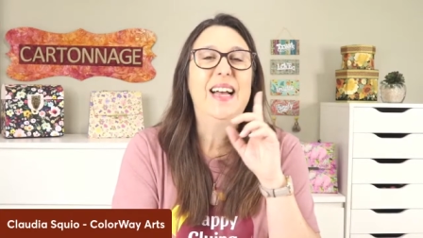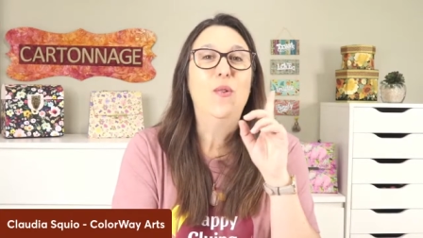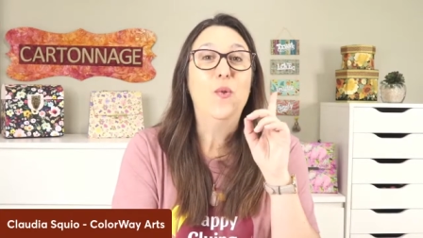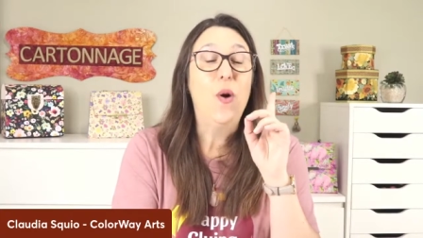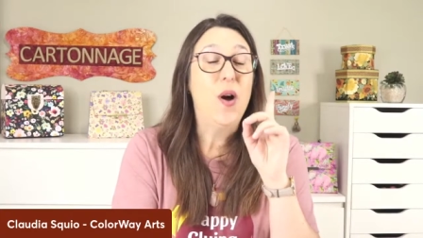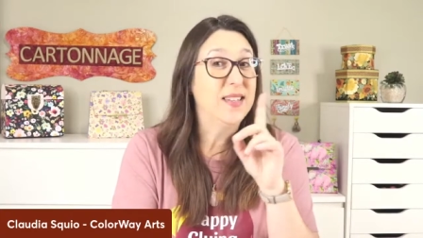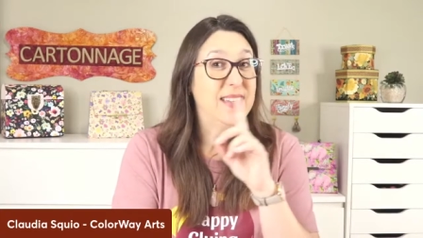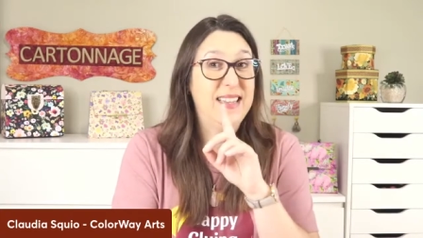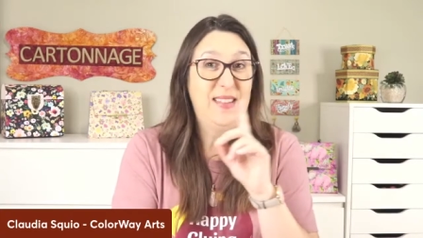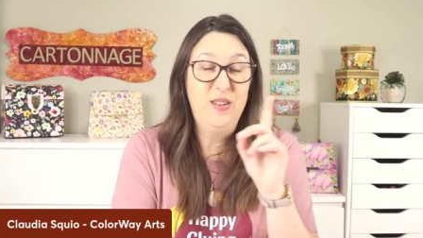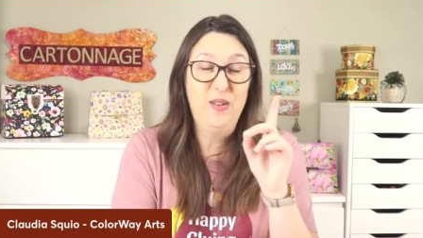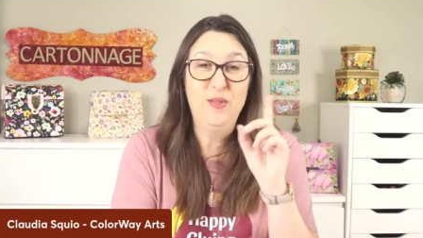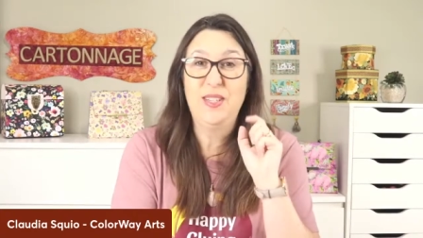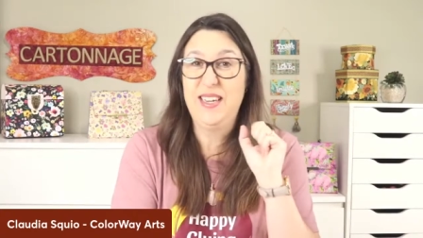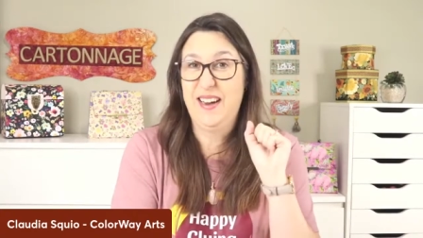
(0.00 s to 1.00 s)
wasn't
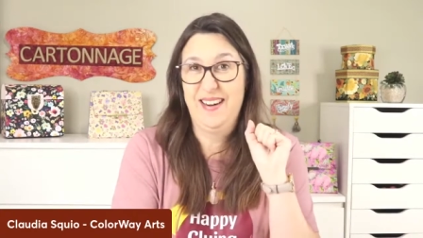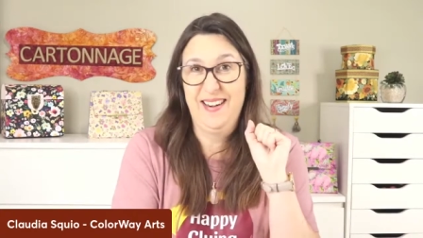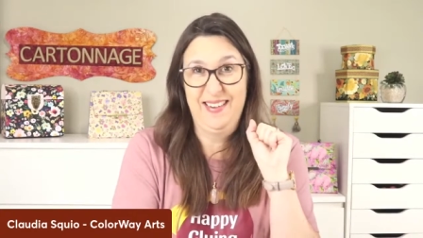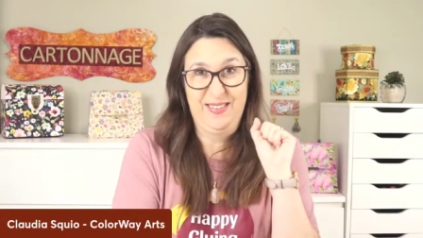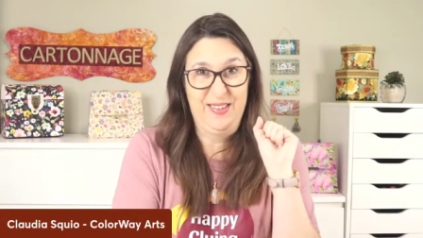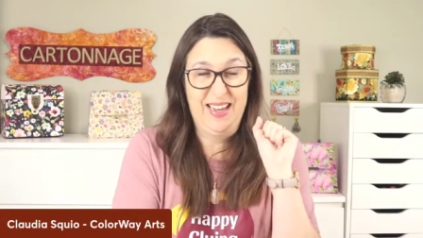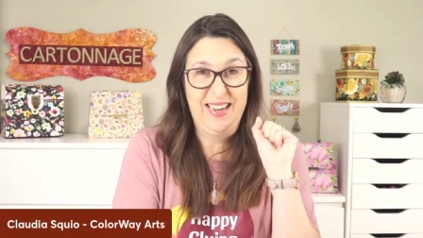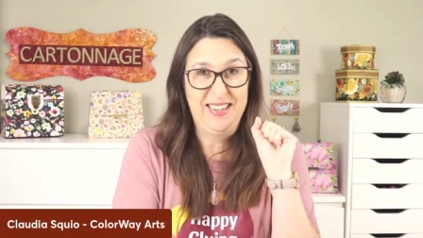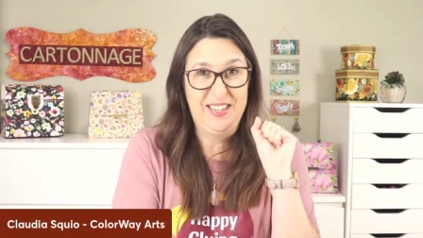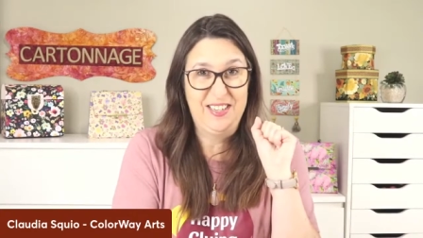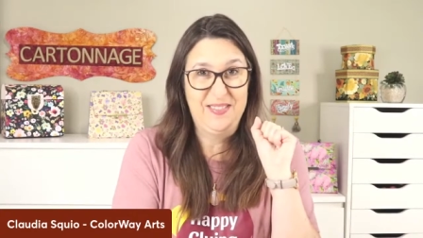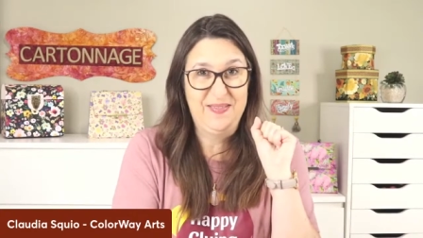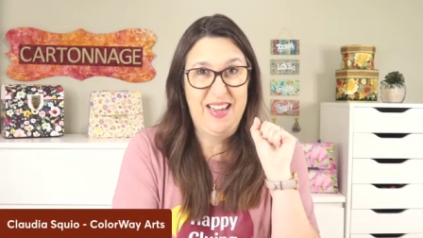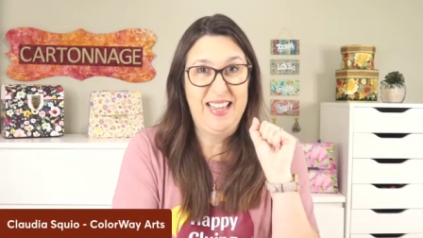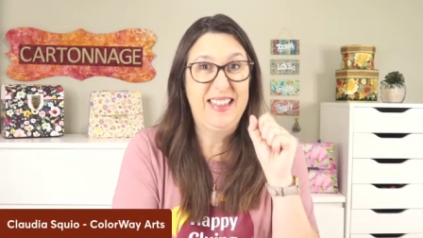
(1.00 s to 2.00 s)
using
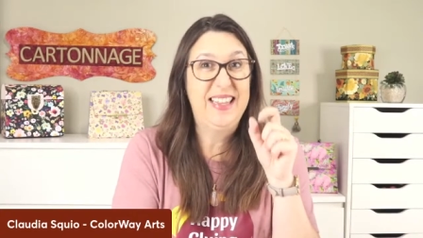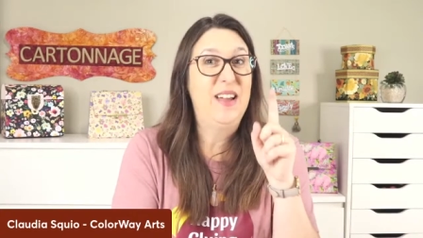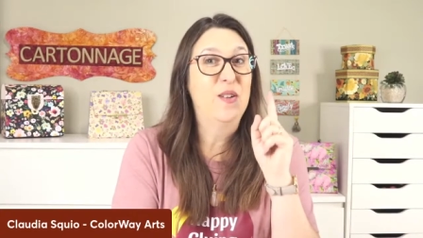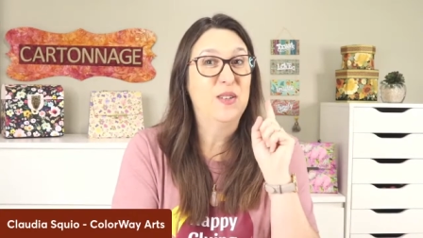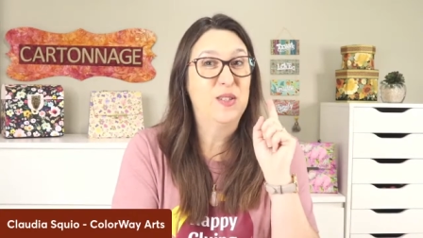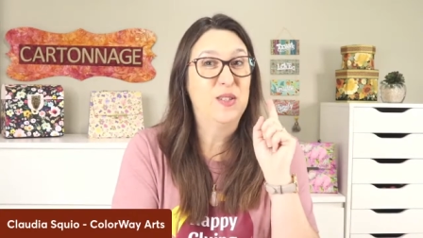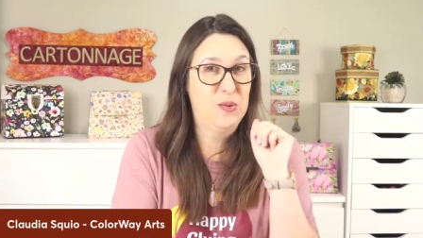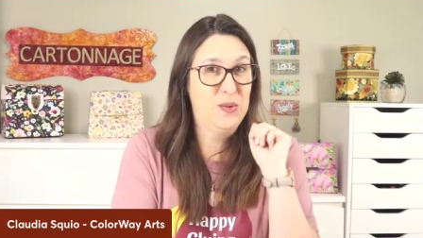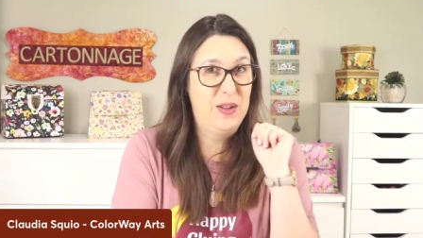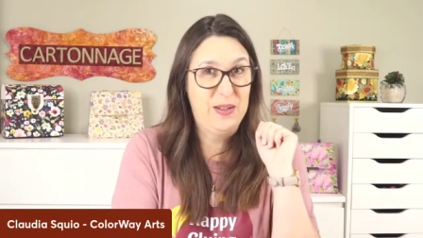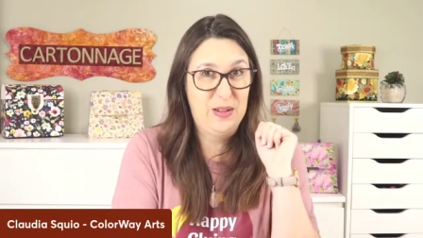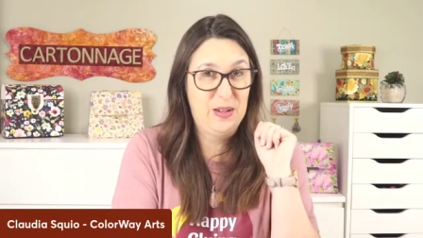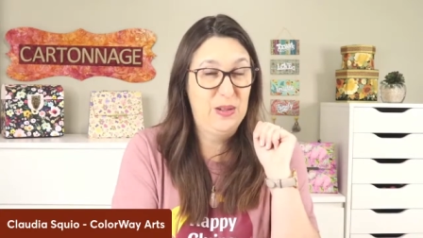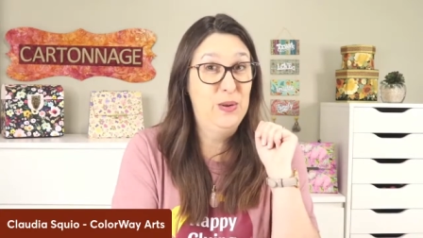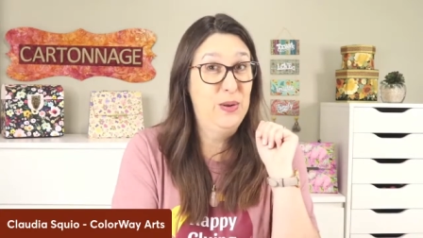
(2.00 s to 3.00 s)
cartonage, and I was gluing,
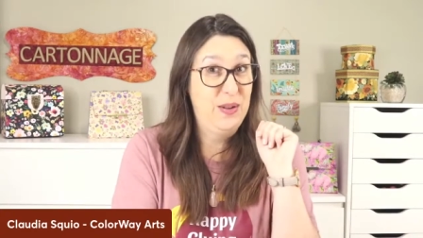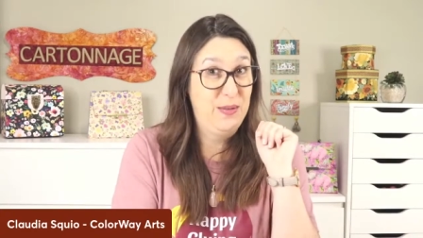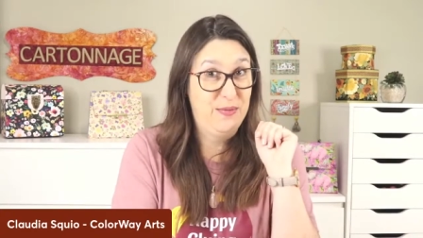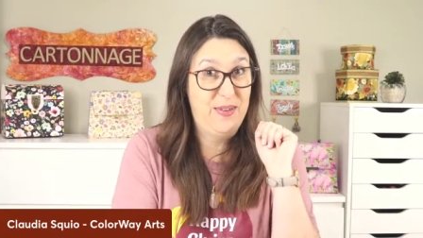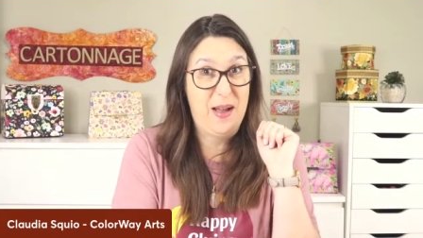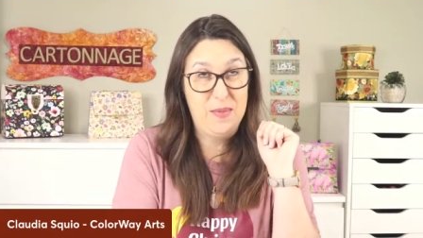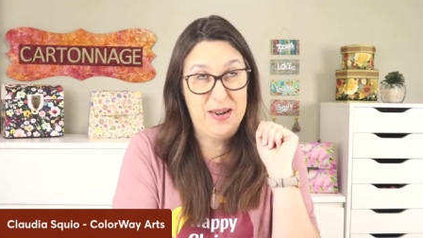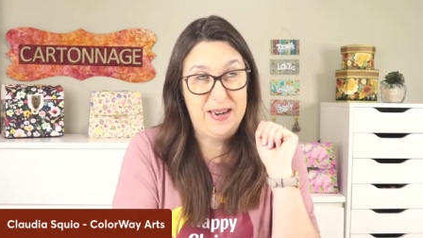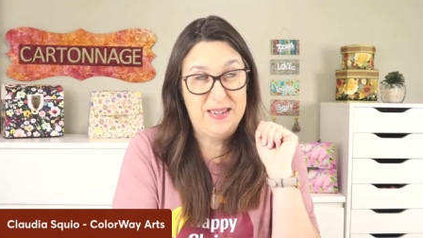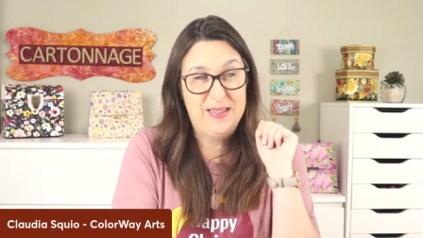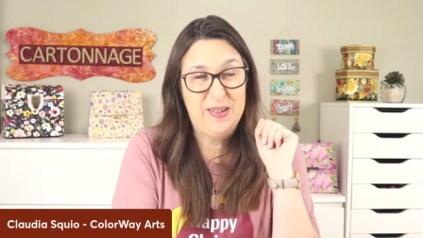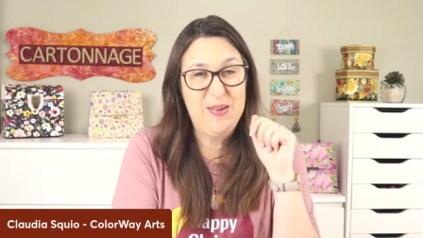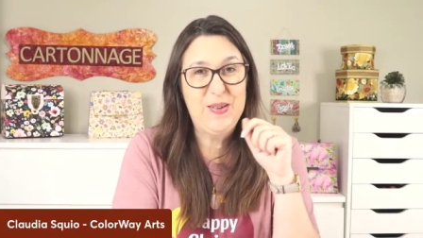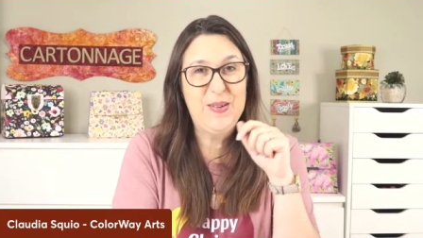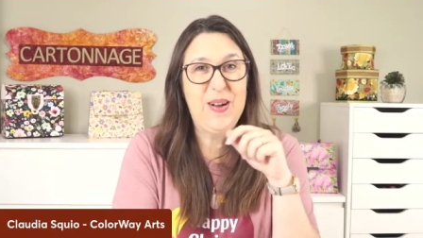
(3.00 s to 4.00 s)
gluing fabric.
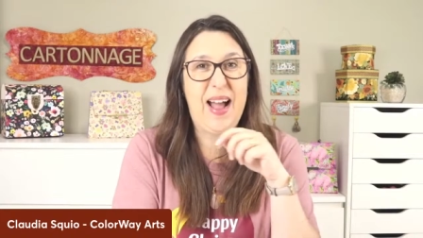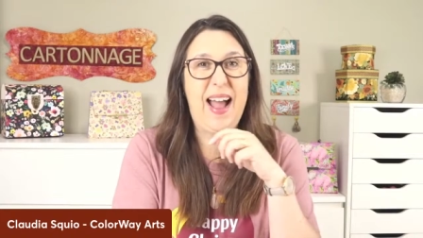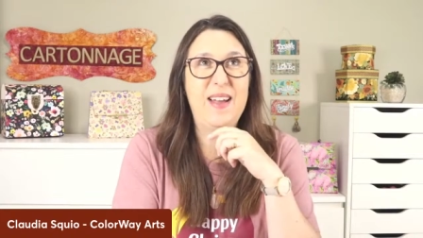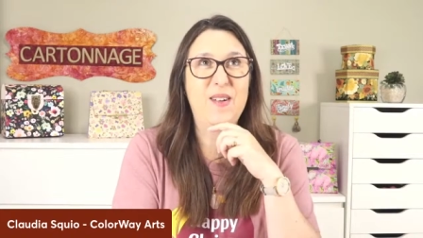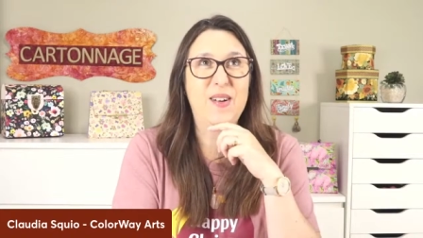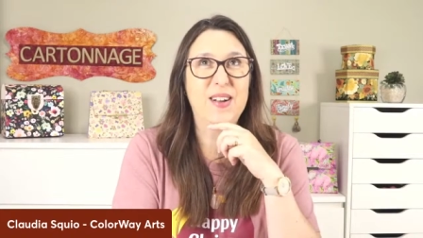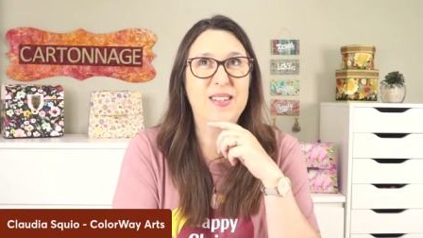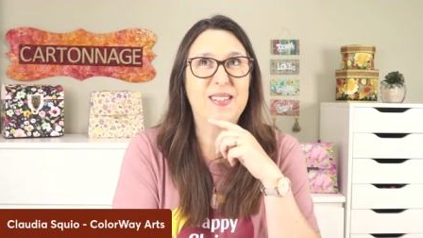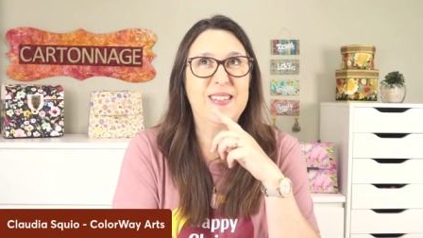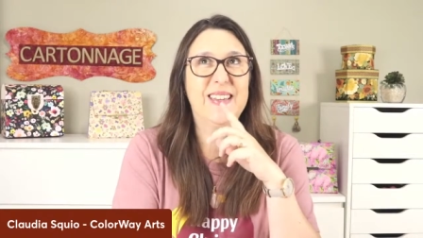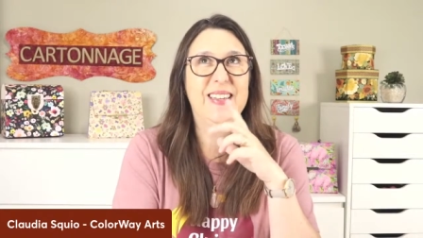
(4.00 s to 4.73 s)
So I was